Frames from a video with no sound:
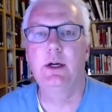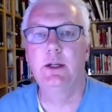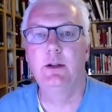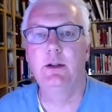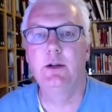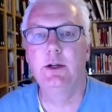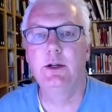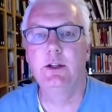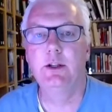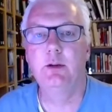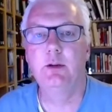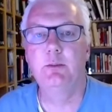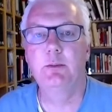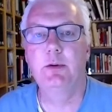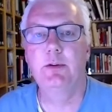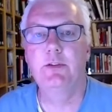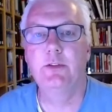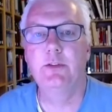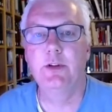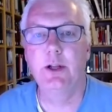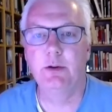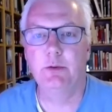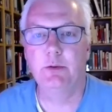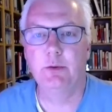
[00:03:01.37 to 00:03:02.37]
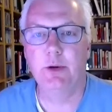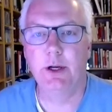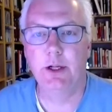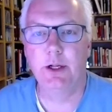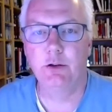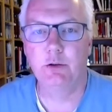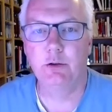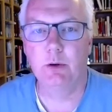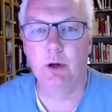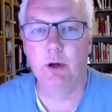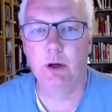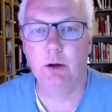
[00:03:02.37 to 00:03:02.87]
look at the percent
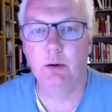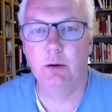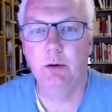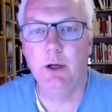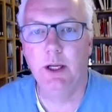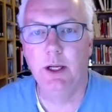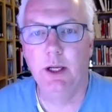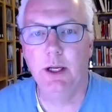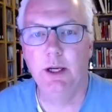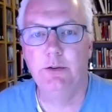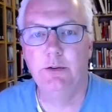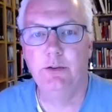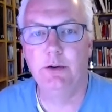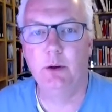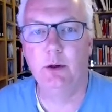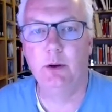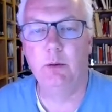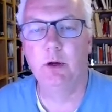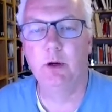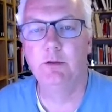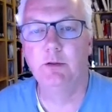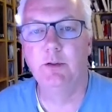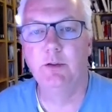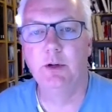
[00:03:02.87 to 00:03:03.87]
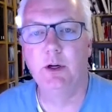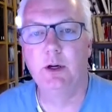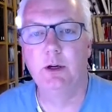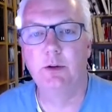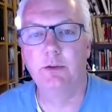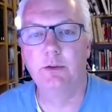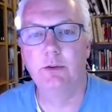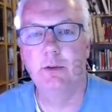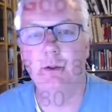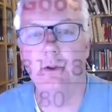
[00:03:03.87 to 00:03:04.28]
range row and I see where it falls.